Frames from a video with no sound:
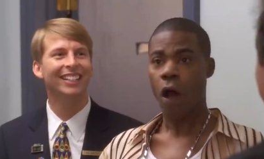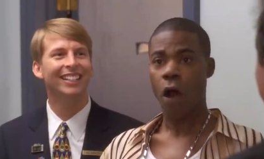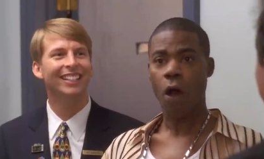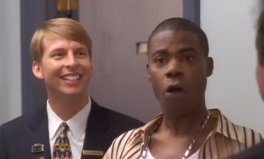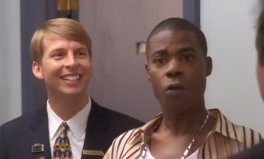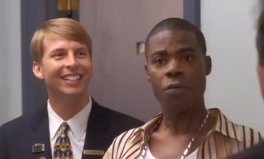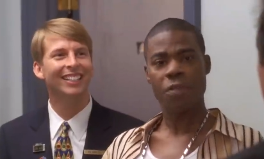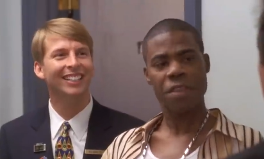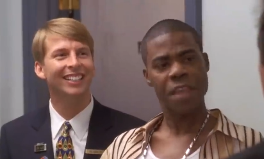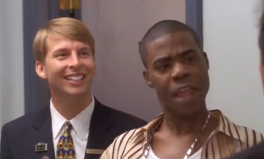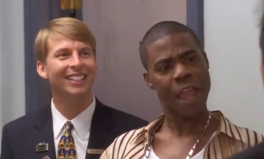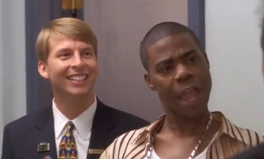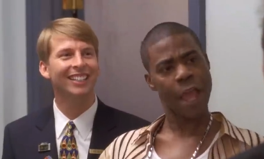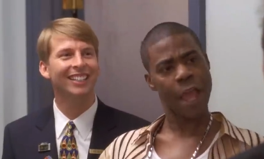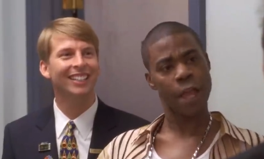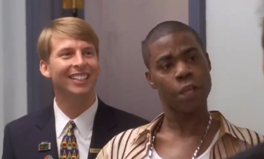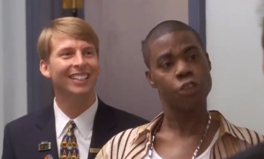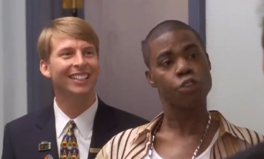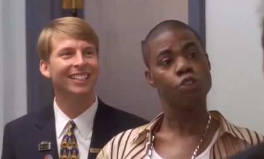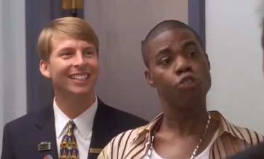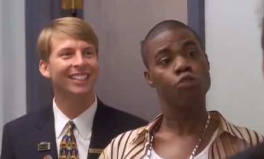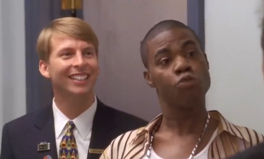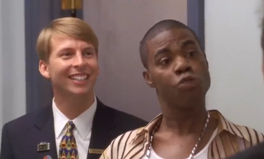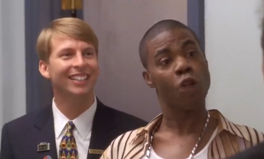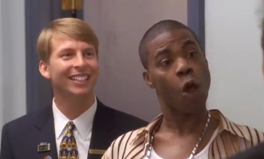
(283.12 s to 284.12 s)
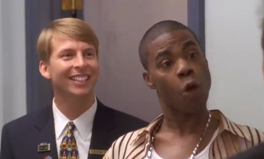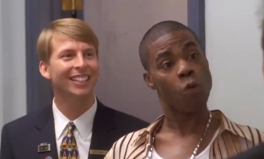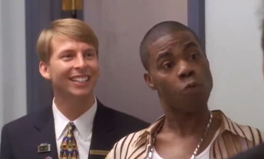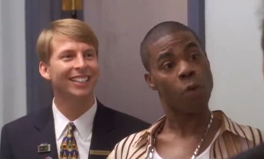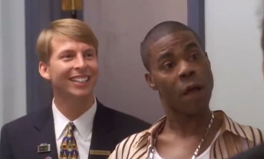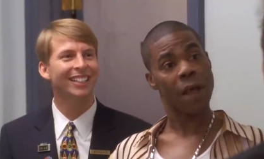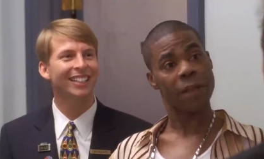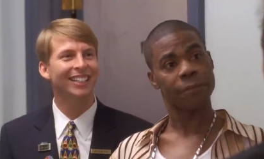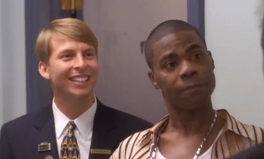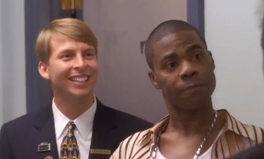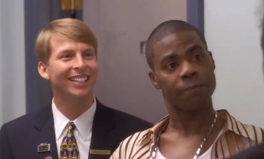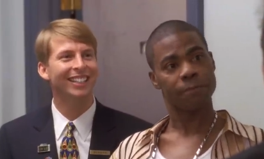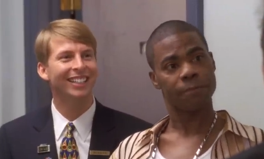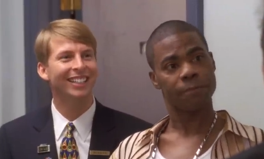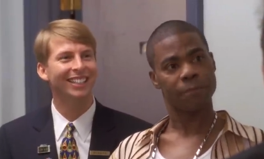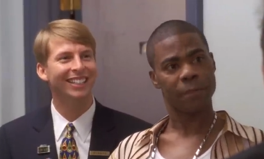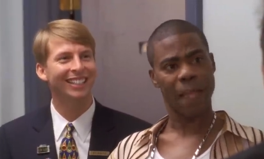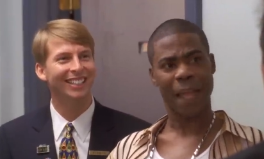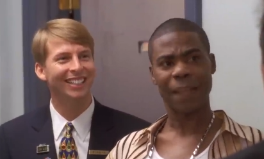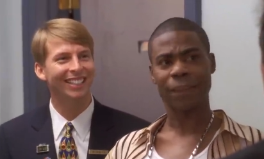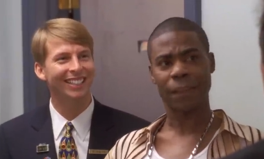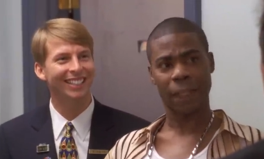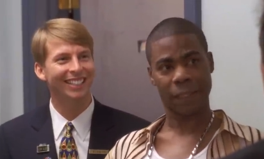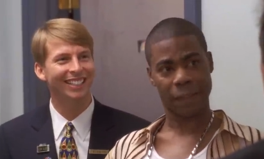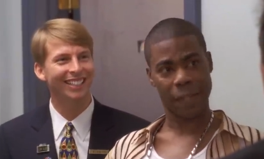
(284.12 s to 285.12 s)
Speaker 1: Oh, yeah. You know what?
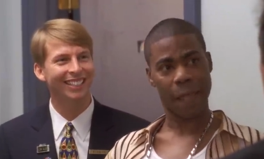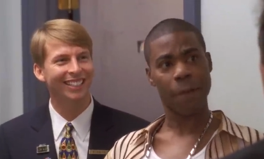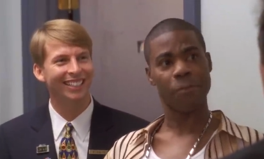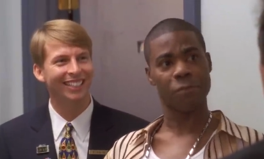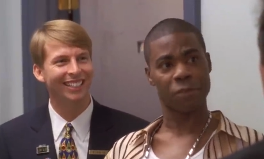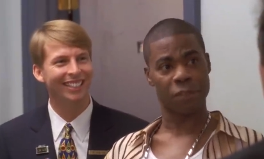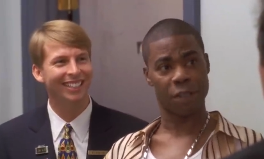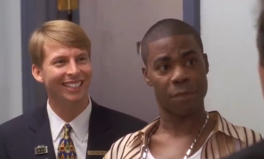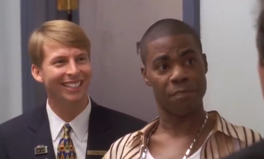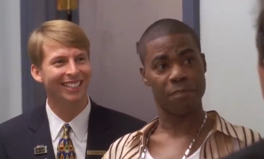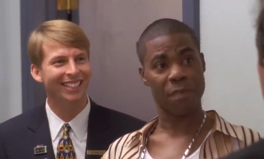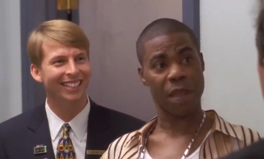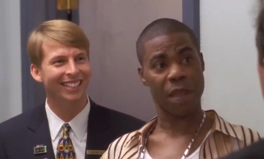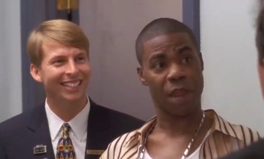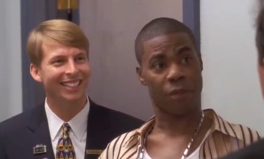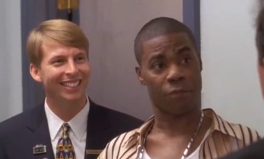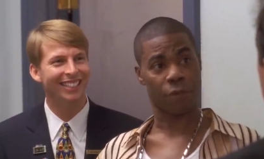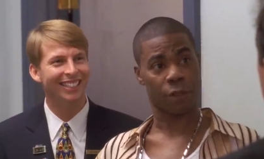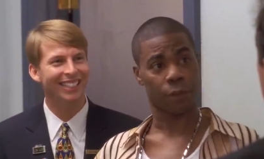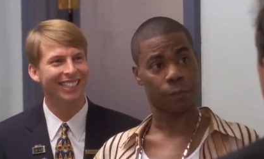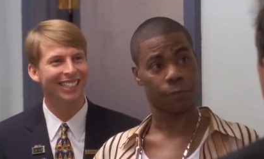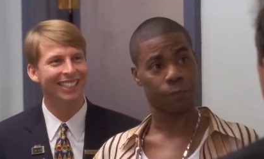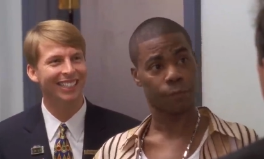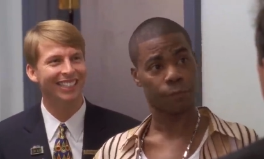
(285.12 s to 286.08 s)
I think that was a mirror.